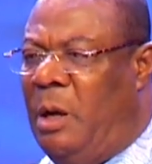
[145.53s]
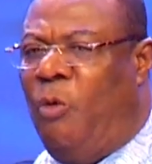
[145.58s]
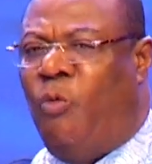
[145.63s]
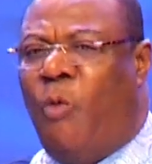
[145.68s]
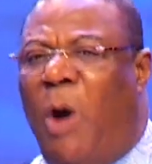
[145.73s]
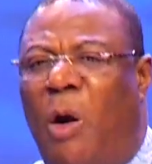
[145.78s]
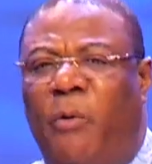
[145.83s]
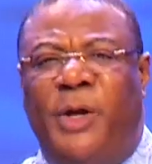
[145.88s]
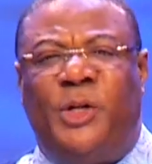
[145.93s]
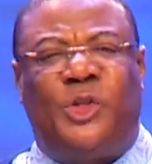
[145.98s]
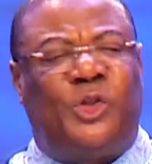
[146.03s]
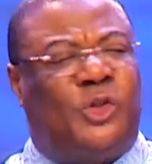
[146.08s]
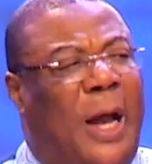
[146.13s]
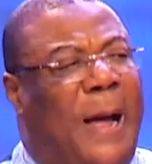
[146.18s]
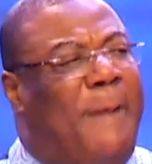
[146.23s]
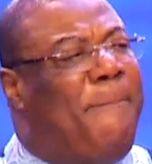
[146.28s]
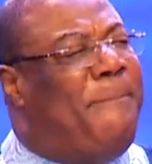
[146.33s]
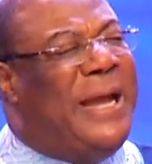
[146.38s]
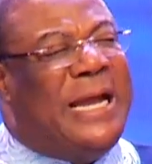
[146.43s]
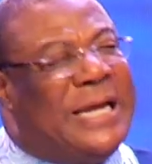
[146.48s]
when we
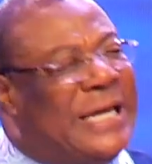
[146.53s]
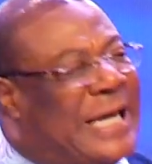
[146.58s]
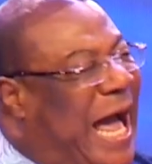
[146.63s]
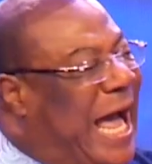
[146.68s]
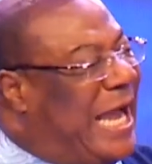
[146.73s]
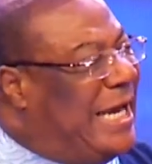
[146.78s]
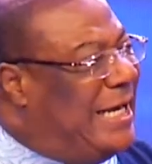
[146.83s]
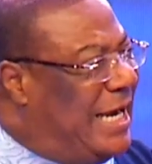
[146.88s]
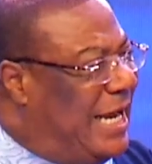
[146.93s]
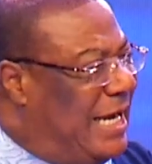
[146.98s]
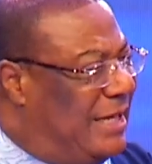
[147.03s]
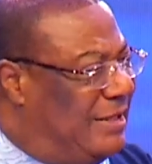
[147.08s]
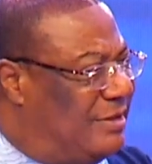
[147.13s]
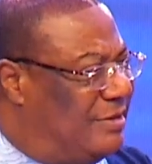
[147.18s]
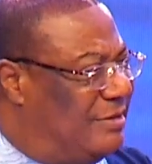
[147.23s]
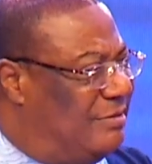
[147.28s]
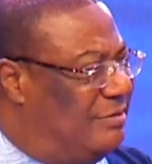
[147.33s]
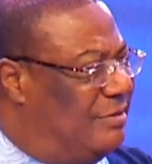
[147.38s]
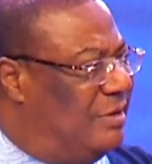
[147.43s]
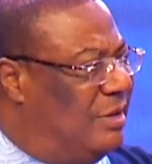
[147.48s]
stop being guided,
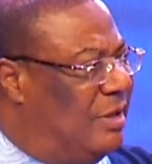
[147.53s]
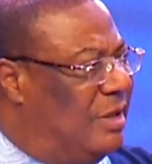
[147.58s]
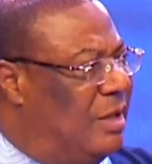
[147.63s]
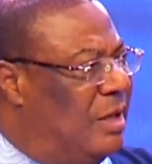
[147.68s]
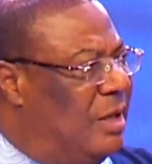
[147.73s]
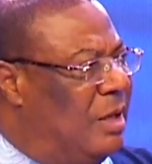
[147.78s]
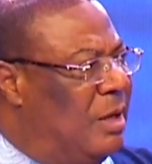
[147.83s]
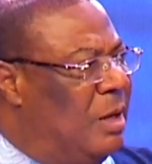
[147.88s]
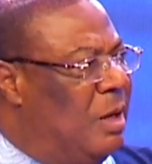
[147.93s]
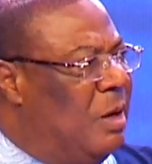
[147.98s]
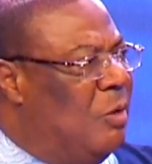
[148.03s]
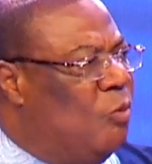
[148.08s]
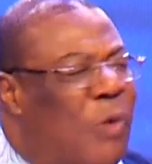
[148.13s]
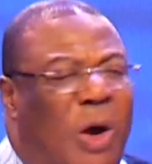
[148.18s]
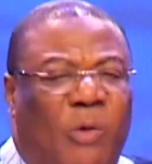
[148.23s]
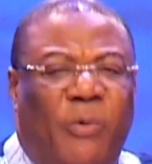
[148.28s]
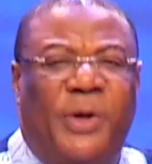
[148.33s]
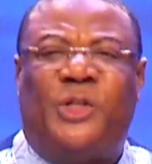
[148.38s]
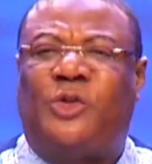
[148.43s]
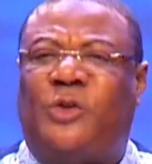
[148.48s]

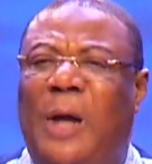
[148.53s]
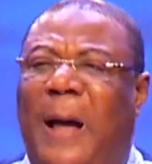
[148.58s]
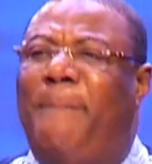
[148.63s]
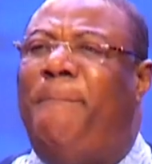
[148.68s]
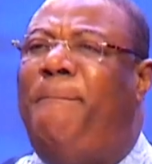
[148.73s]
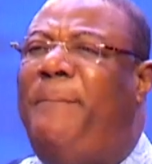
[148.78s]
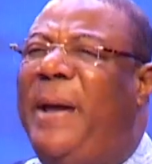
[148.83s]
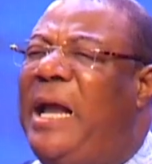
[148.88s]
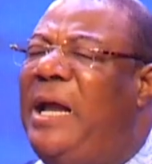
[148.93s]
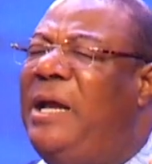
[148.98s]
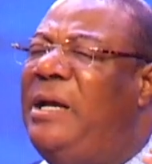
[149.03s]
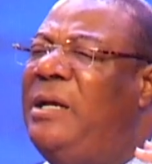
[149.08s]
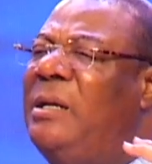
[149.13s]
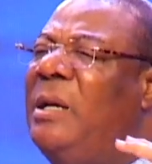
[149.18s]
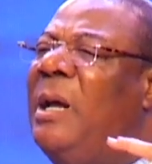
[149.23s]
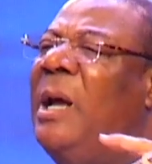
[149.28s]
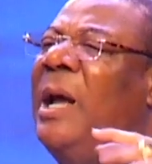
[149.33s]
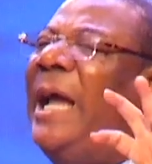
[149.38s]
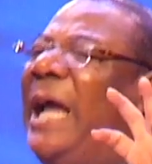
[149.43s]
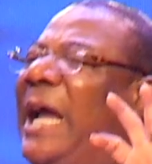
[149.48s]
when we stop being
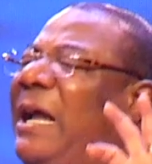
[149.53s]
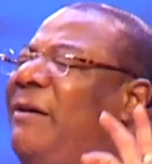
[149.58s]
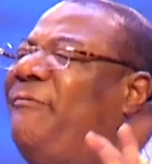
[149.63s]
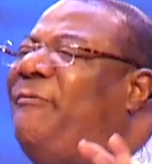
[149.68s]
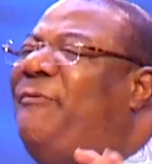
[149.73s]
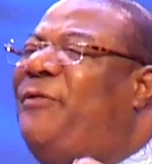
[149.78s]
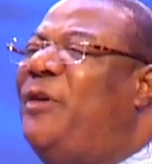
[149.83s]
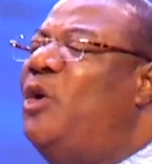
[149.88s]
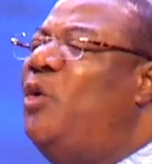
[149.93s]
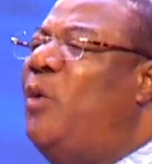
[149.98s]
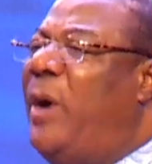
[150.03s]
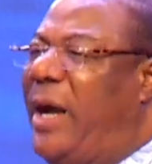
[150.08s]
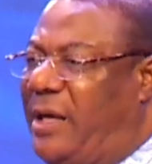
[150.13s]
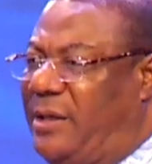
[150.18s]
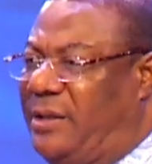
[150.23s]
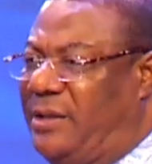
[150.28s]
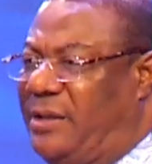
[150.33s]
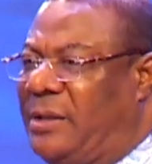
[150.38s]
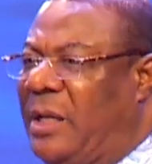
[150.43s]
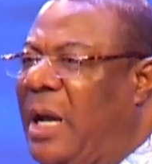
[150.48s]

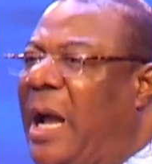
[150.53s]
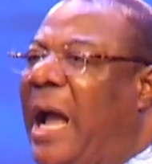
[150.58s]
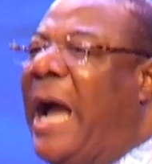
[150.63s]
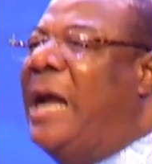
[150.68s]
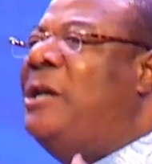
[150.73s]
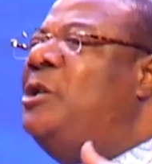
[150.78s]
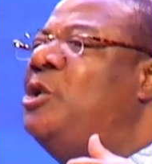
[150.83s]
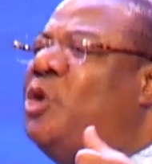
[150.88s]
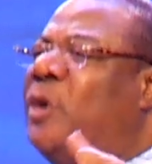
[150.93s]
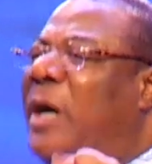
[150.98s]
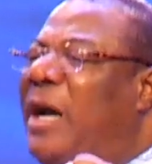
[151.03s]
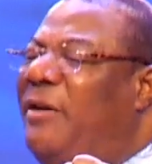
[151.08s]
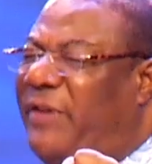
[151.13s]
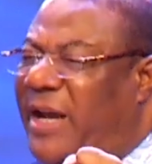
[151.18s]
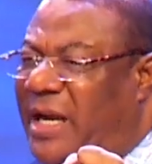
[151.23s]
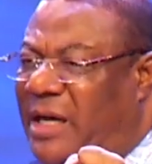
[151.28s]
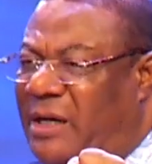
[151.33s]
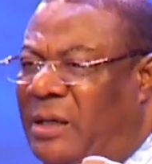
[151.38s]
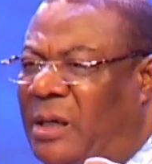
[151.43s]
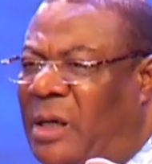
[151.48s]
influenced and
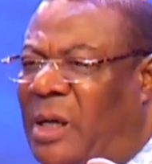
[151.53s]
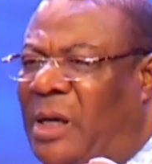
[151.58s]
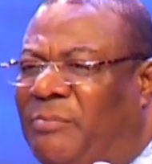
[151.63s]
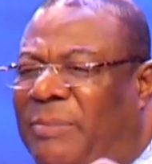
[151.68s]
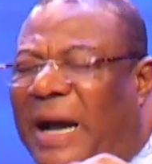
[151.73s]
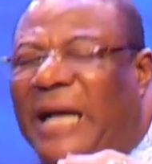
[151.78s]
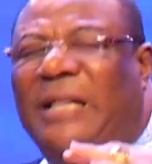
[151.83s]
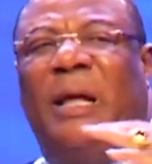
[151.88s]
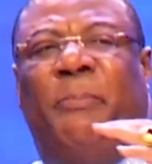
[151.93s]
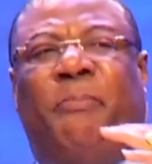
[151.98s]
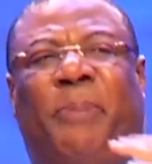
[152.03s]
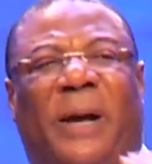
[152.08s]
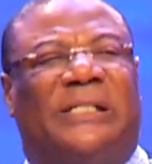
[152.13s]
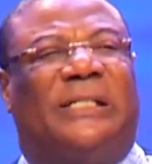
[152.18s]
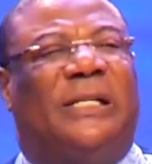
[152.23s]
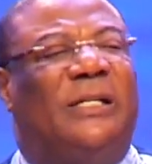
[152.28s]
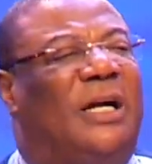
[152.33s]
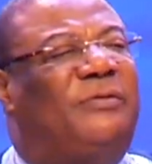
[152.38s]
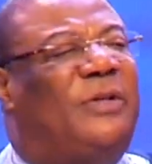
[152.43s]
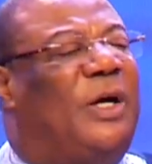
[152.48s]
driven by the
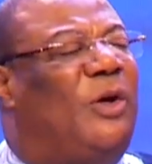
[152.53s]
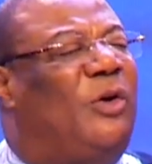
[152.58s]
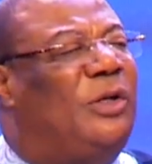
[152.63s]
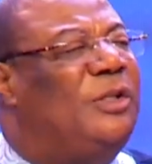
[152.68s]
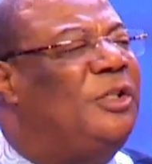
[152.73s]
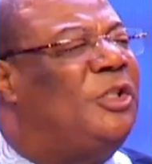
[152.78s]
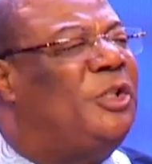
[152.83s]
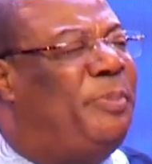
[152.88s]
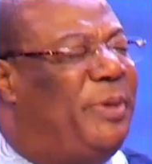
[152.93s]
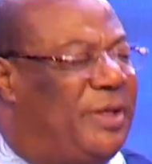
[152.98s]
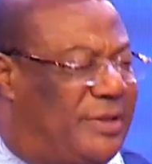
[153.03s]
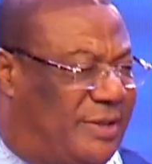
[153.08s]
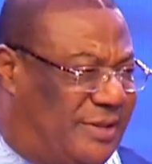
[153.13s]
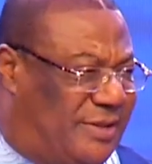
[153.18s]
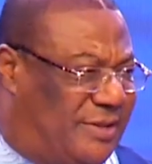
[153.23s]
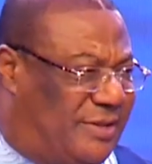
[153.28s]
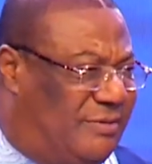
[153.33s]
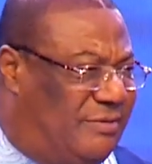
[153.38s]
person of the Holy Spirit,